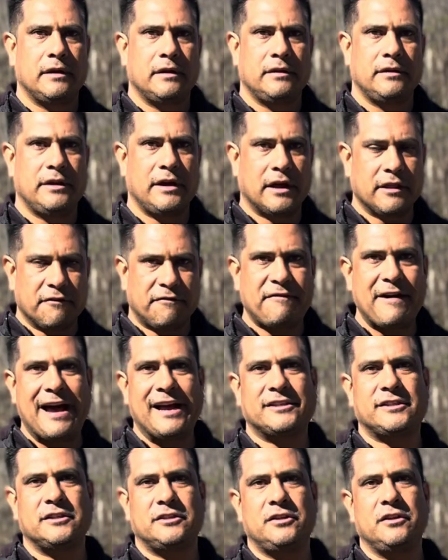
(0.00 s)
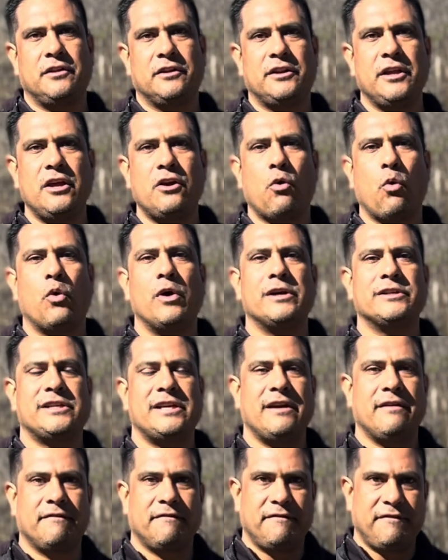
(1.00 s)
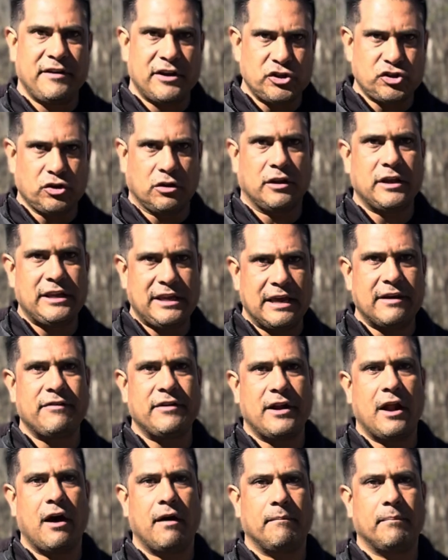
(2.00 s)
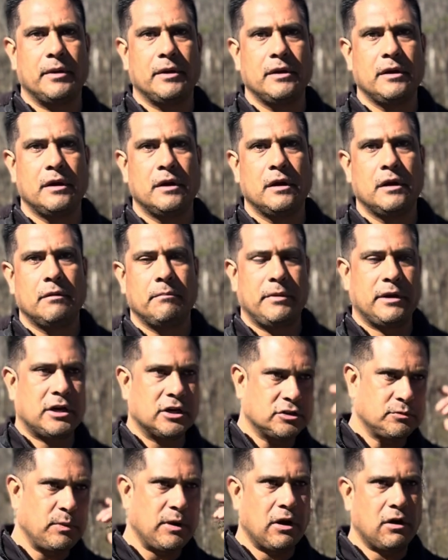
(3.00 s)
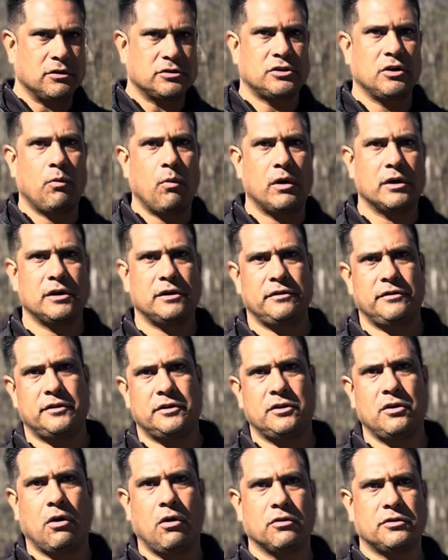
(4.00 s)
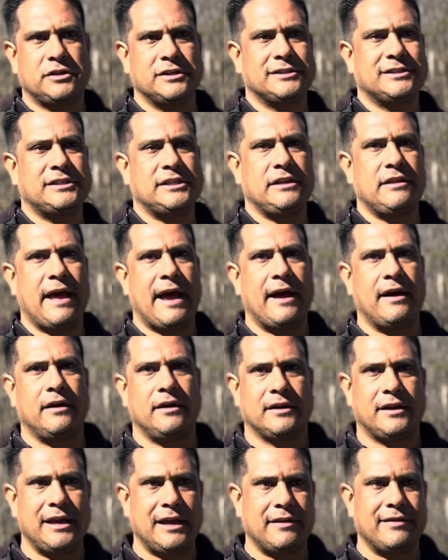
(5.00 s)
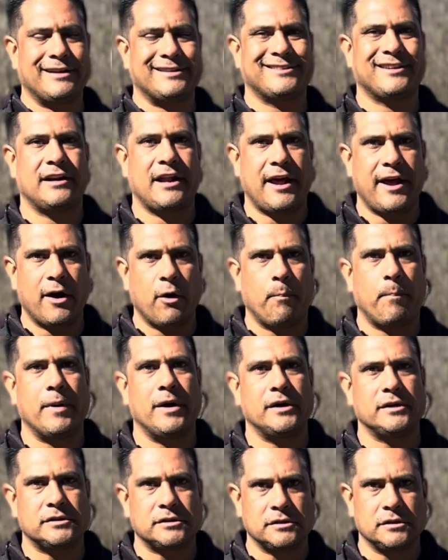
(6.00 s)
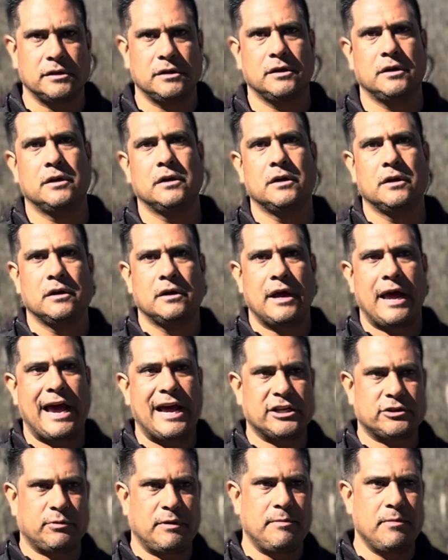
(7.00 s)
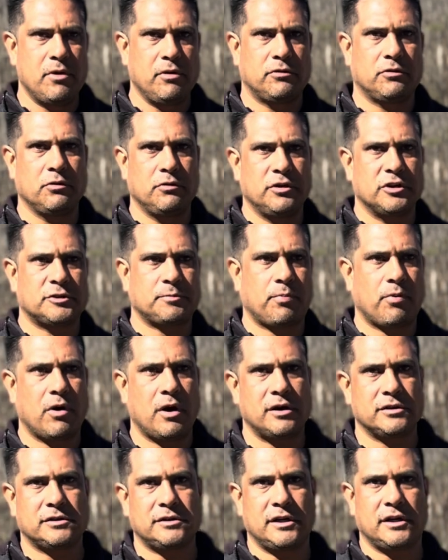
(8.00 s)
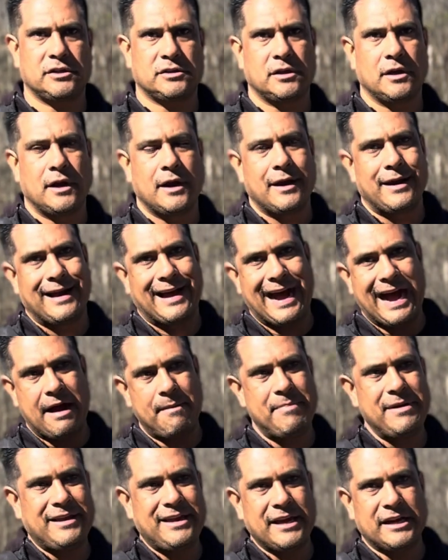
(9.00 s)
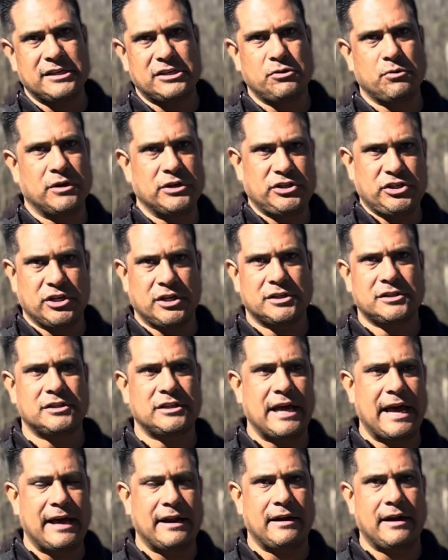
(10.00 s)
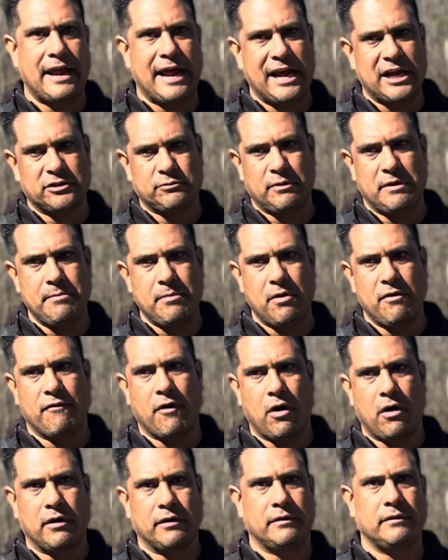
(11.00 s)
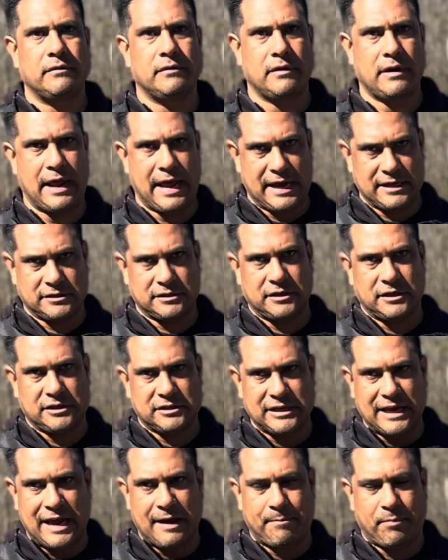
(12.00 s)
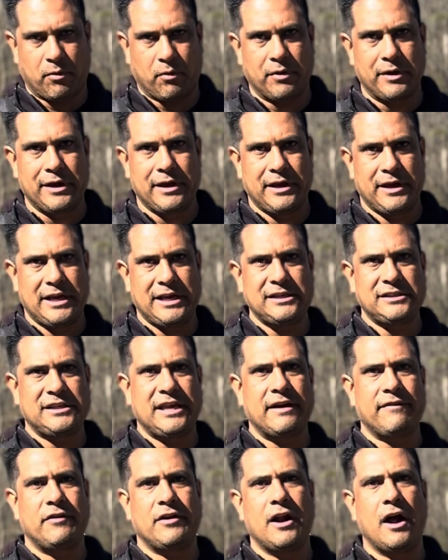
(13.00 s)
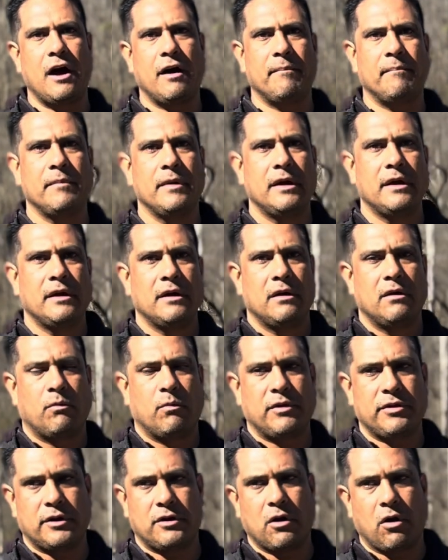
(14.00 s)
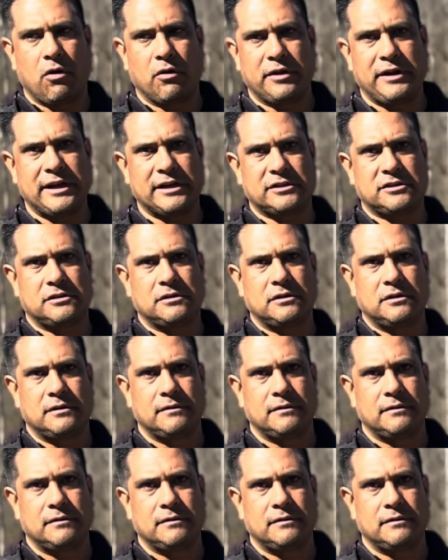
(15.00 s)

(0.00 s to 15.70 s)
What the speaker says: The other facet to the decoy is him visually giving up, because we also want the dog to see that. Again, that's going to help us as we move through this process. I begin to adjust that as we move on. As an example, he's given up when the dog gets